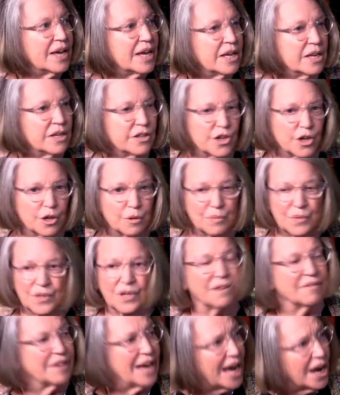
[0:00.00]
in terms
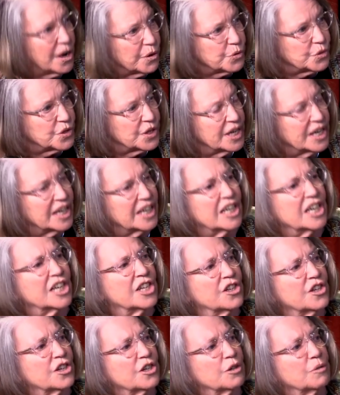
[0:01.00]
of housing,
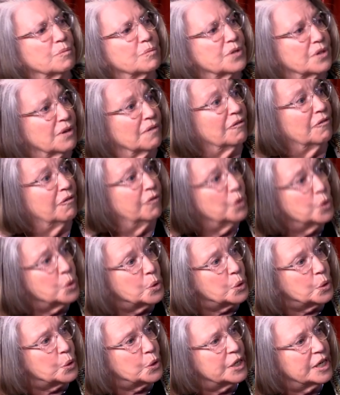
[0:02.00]
in terms of
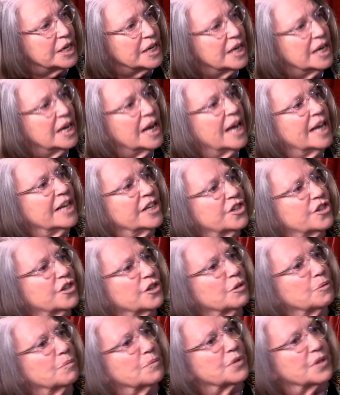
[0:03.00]
food, in
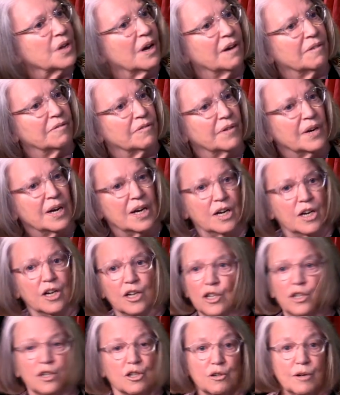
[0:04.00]
terms of
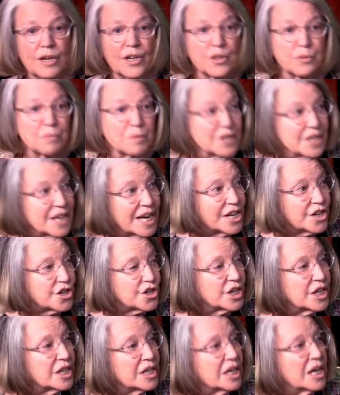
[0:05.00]

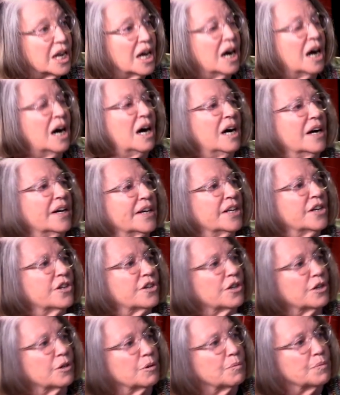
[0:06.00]
transportation, in
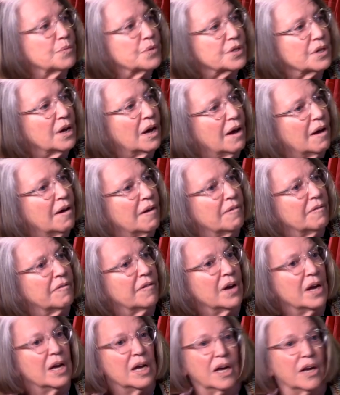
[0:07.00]
terms of
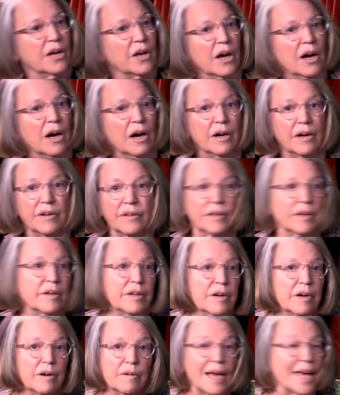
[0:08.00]

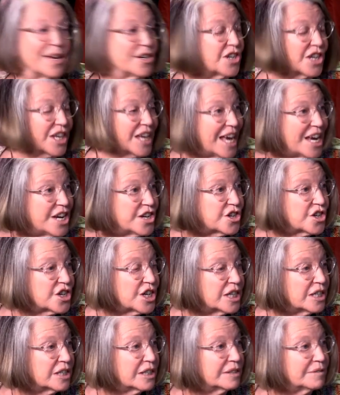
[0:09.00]
you know,
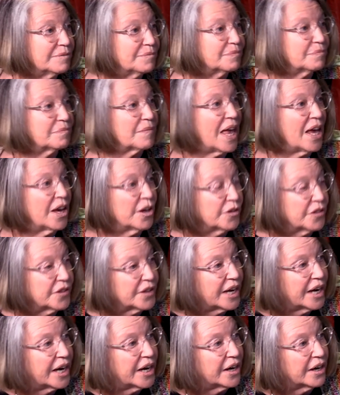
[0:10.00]
education,
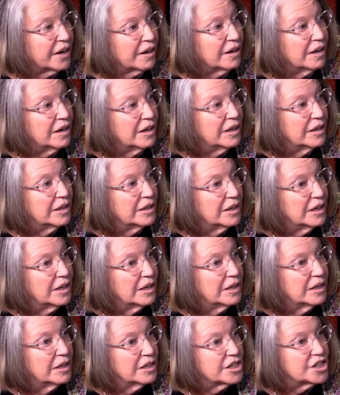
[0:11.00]
healthcare,
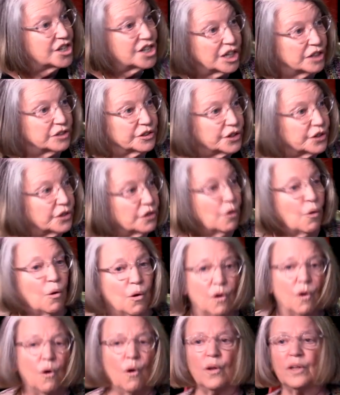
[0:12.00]
shelter,
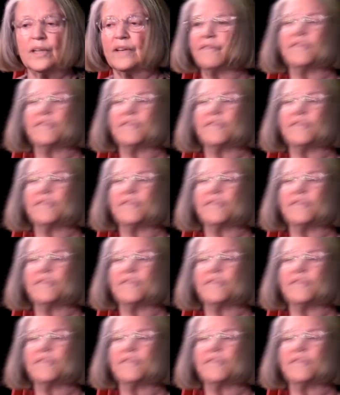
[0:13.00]
all